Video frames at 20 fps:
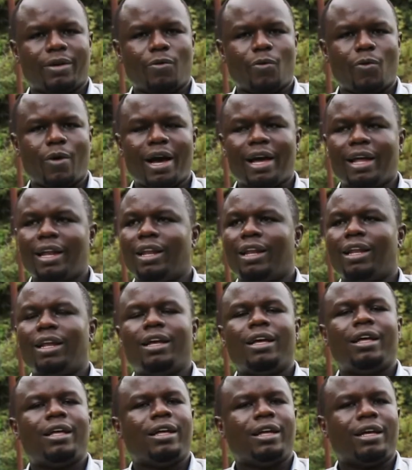While
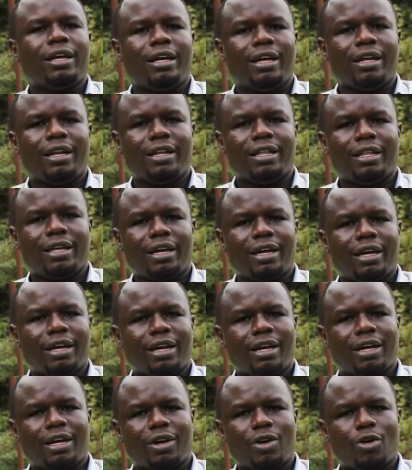in
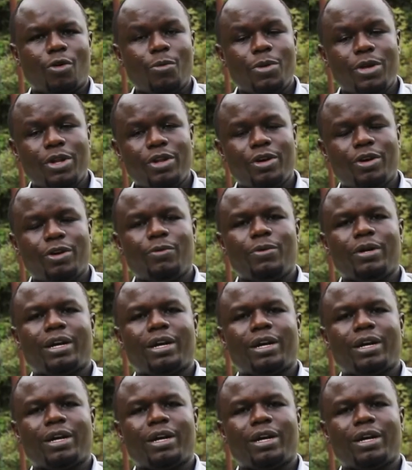the communion,